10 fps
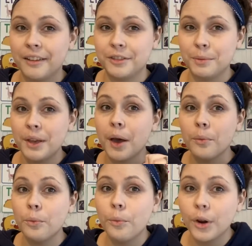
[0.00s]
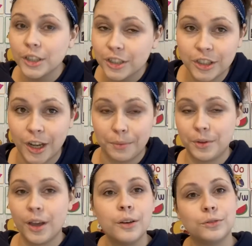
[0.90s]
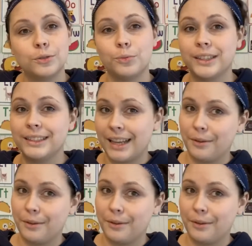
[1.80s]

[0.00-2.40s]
to be a workshop coach one day